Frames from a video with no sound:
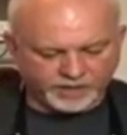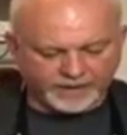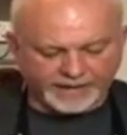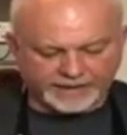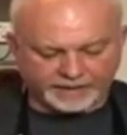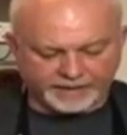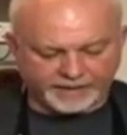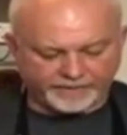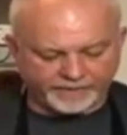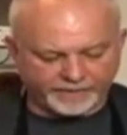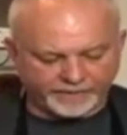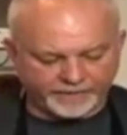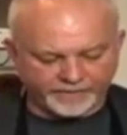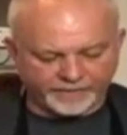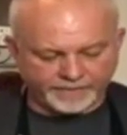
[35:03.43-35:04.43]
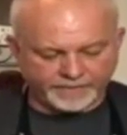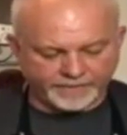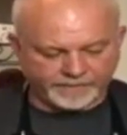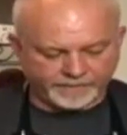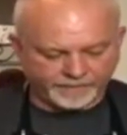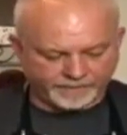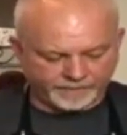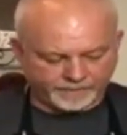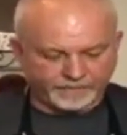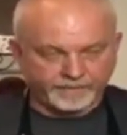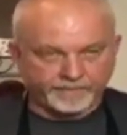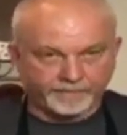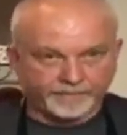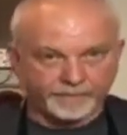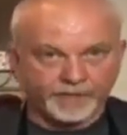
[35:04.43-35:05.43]
Somebody had to leave.
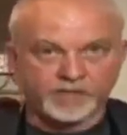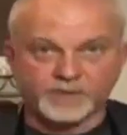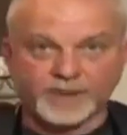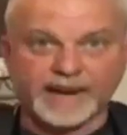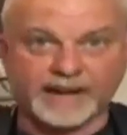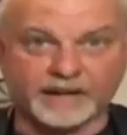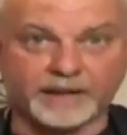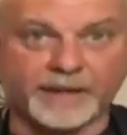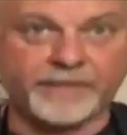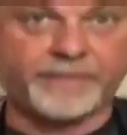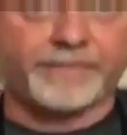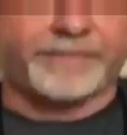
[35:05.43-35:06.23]
Somebody had to leave?